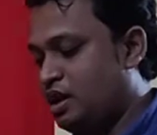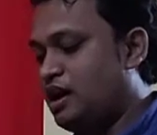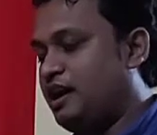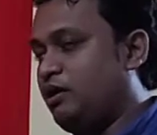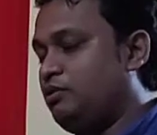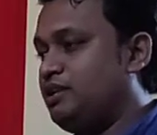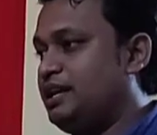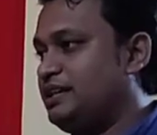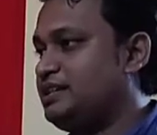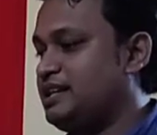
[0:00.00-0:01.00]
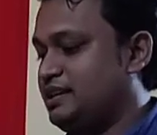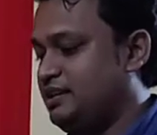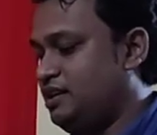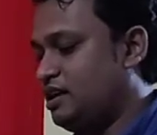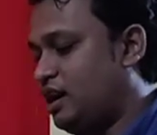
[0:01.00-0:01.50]
Now let us
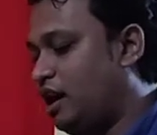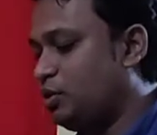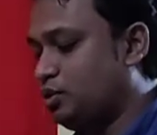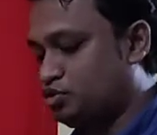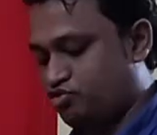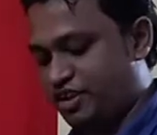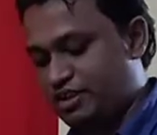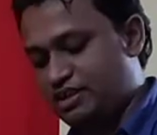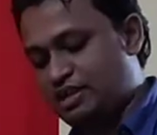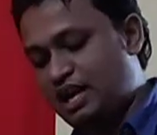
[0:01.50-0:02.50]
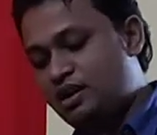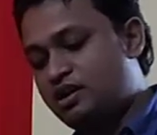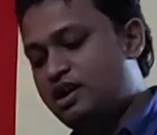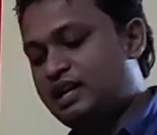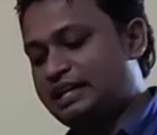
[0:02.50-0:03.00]
learn how to strengthen the
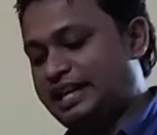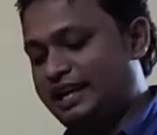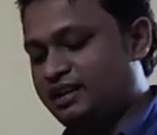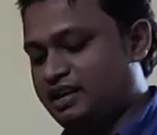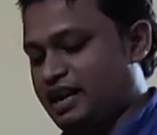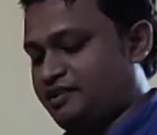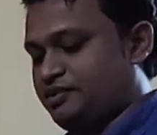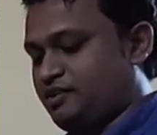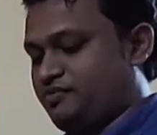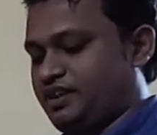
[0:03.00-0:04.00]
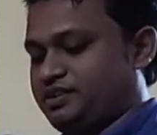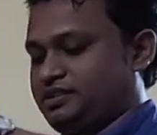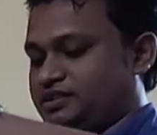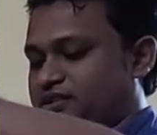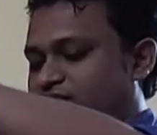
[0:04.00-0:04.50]
neck lateral
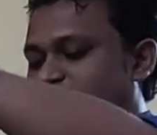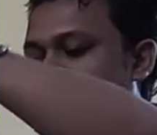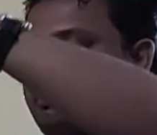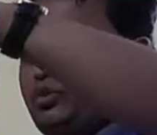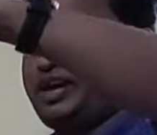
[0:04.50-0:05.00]
flexor. The same